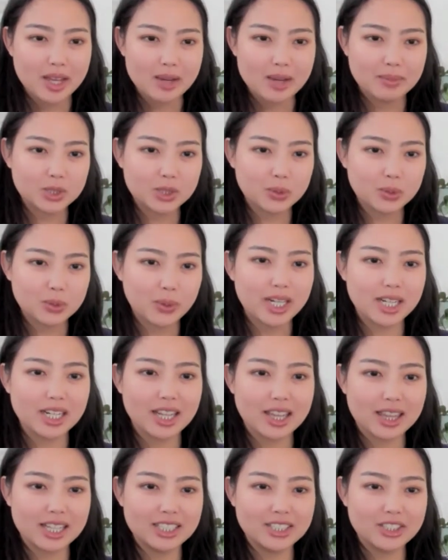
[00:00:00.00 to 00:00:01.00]

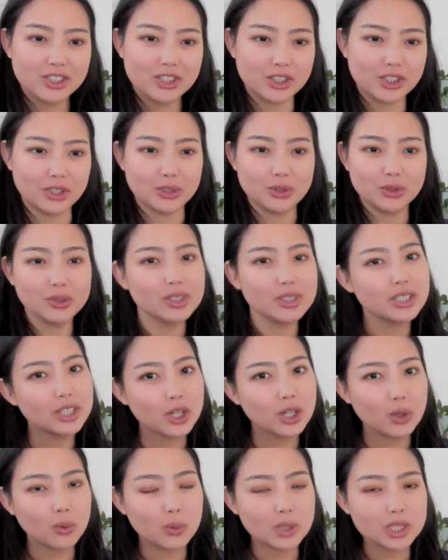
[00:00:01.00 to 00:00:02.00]
between these two,
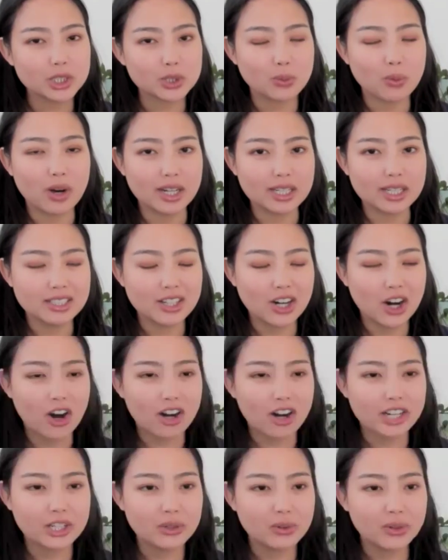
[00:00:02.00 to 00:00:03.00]
which one
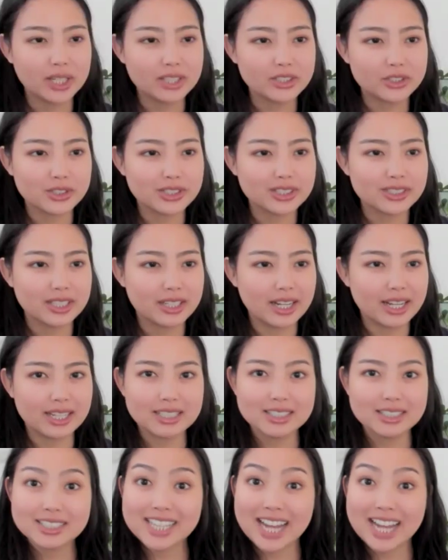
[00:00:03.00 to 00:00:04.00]
are you interested
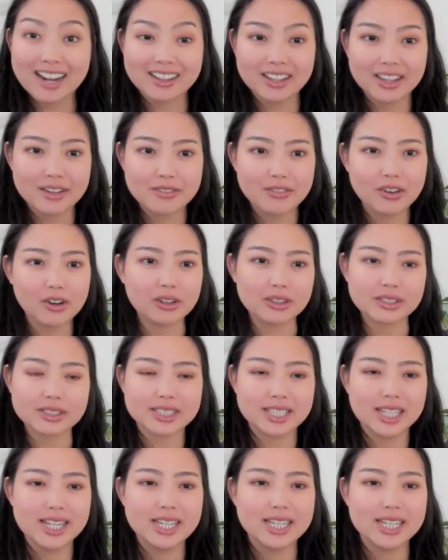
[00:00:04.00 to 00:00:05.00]
in tackling first?